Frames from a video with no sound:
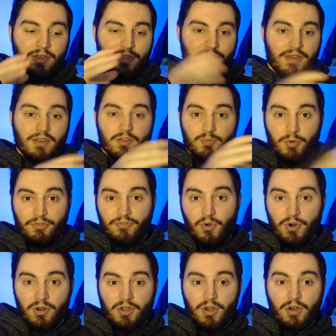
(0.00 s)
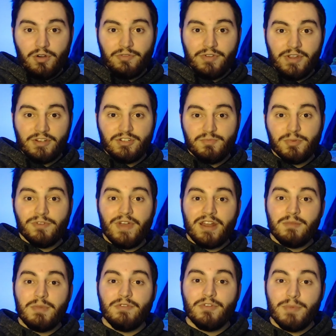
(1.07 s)
things before COVID
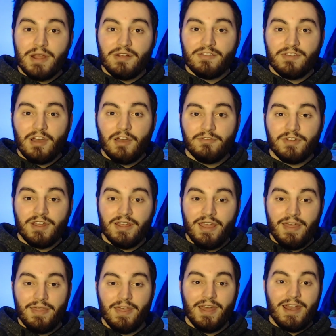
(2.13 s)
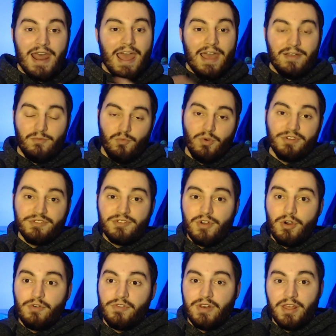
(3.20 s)
preventing me from airsofting, and then once
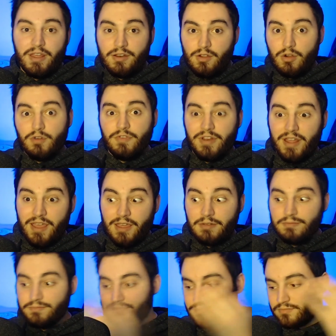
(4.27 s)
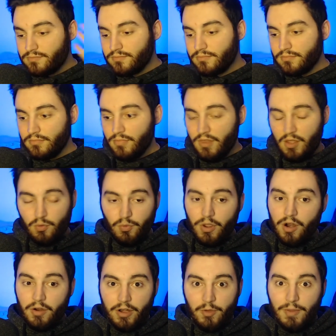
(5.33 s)
COVID hit, we
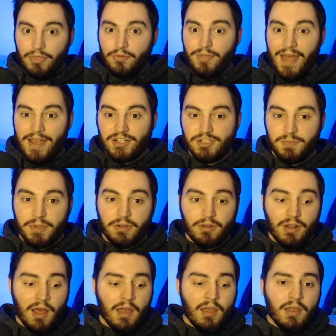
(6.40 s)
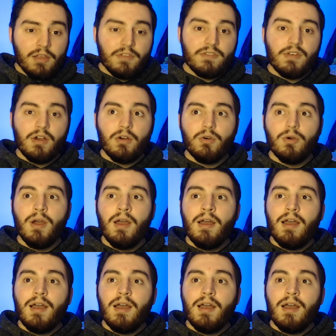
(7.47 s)
already went through that spiel. So